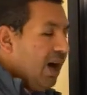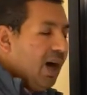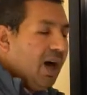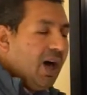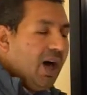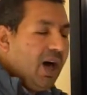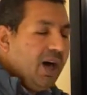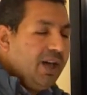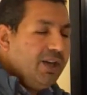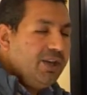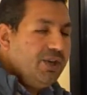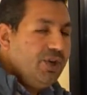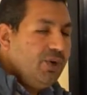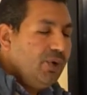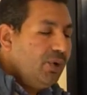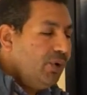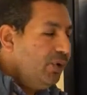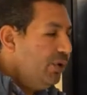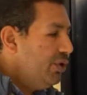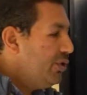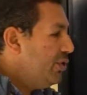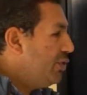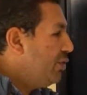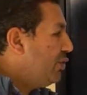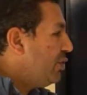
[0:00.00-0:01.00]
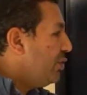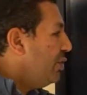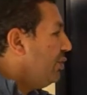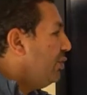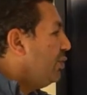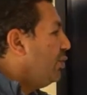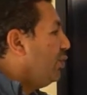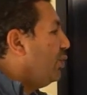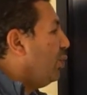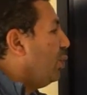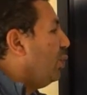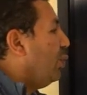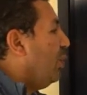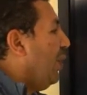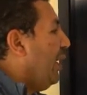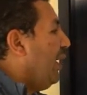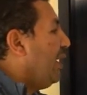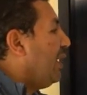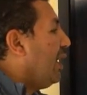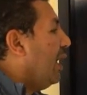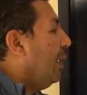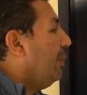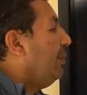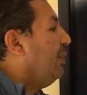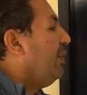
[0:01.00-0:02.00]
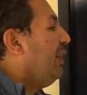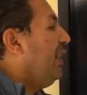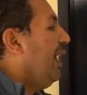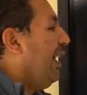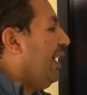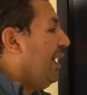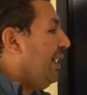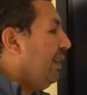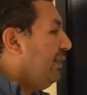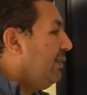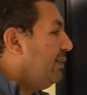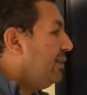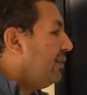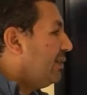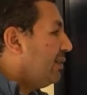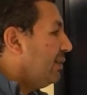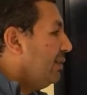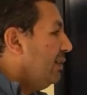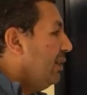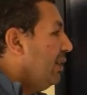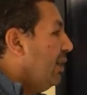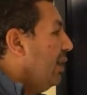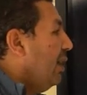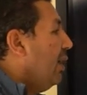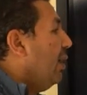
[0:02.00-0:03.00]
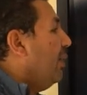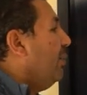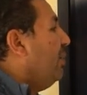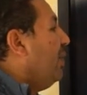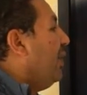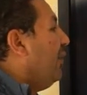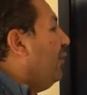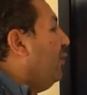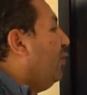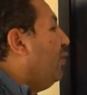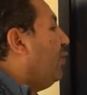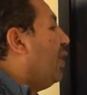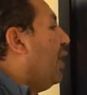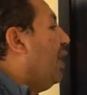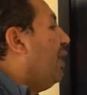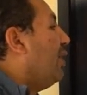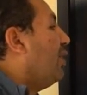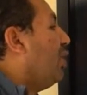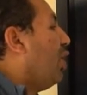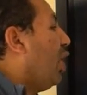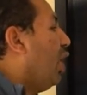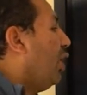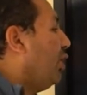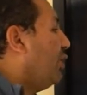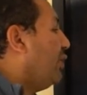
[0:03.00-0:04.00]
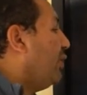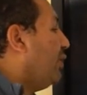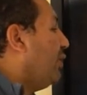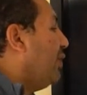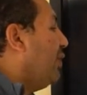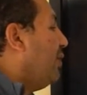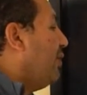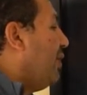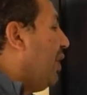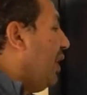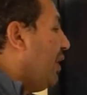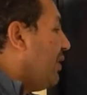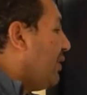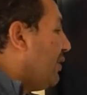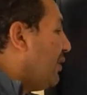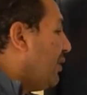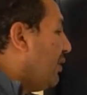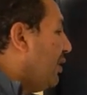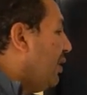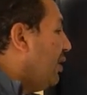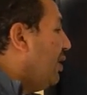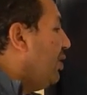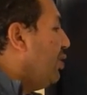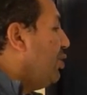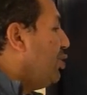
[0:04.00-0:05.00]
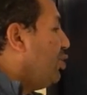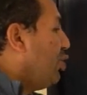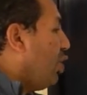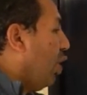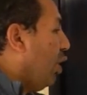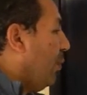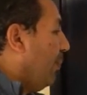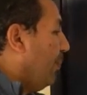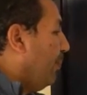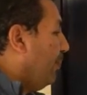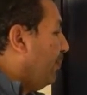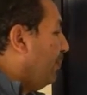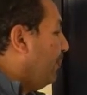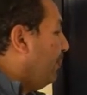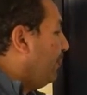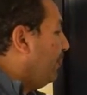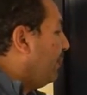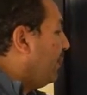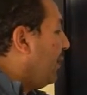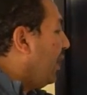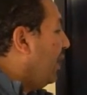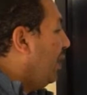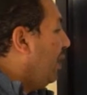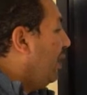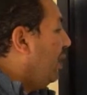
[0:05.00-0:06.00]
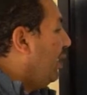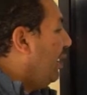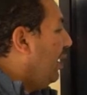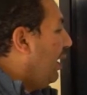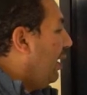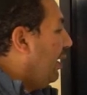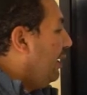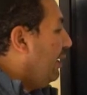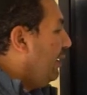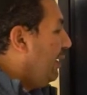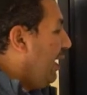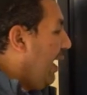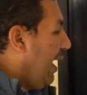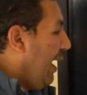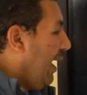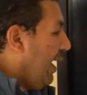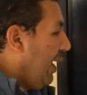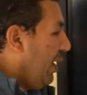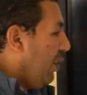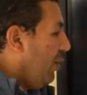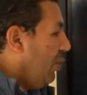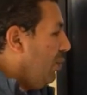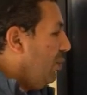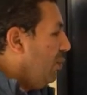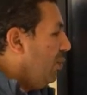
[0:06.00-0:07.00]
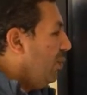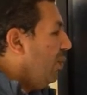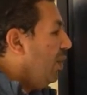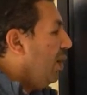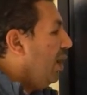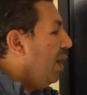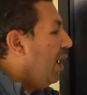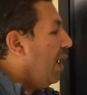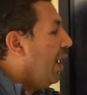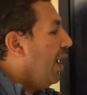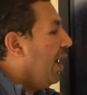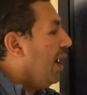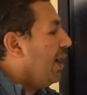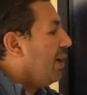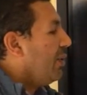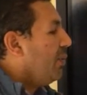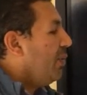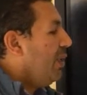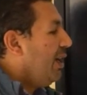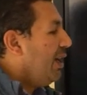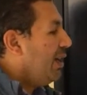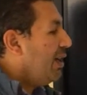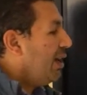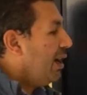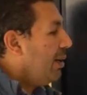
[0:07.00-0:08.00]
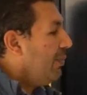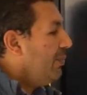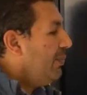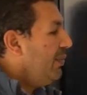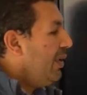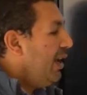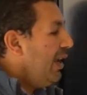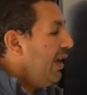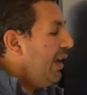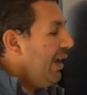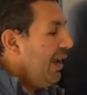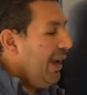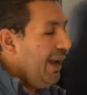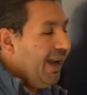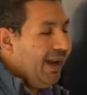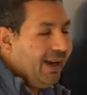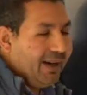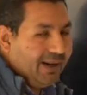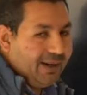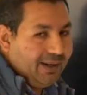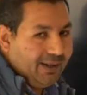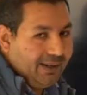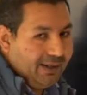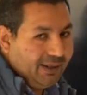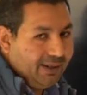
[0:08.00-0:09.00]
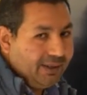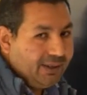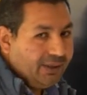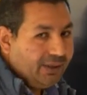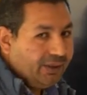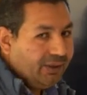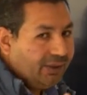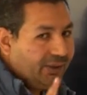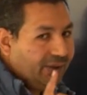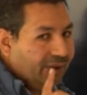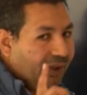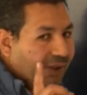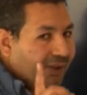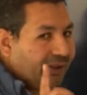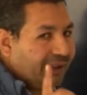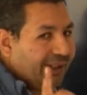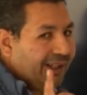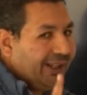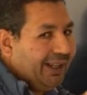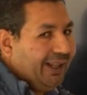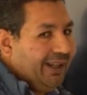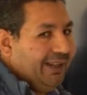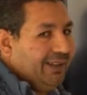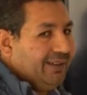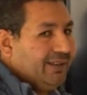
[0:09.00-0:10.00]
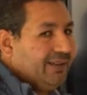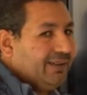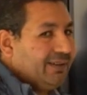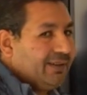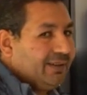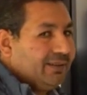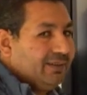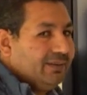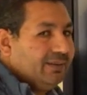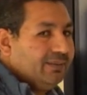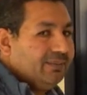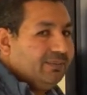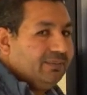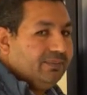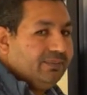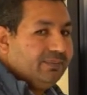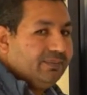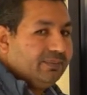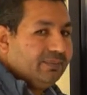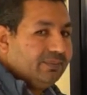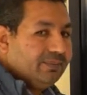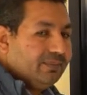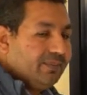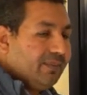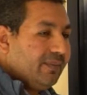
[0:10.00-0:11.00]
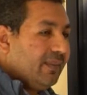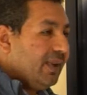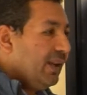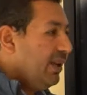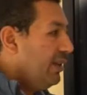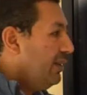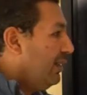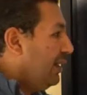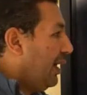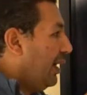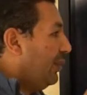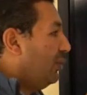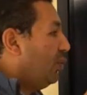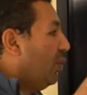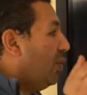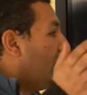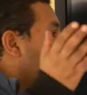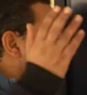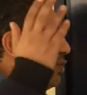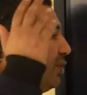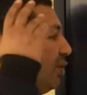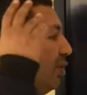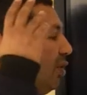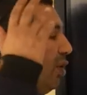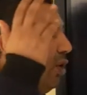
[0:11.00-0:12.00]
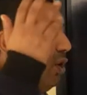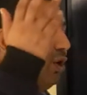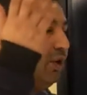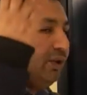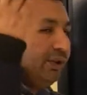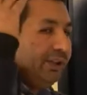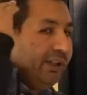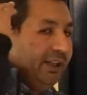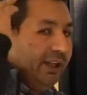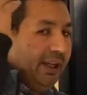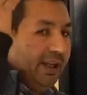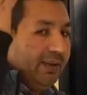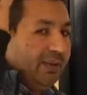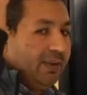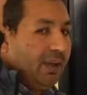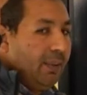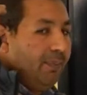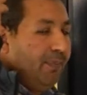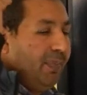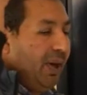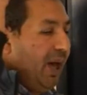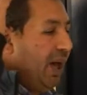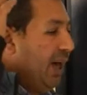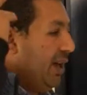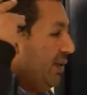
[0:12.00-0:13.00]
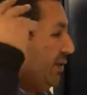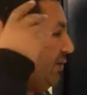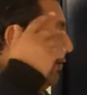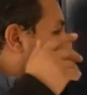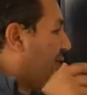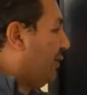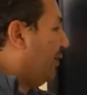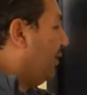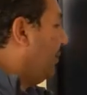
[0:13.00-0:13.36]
I used to wake up late before I got this job. Now I wake up early, not late. That was only in the past.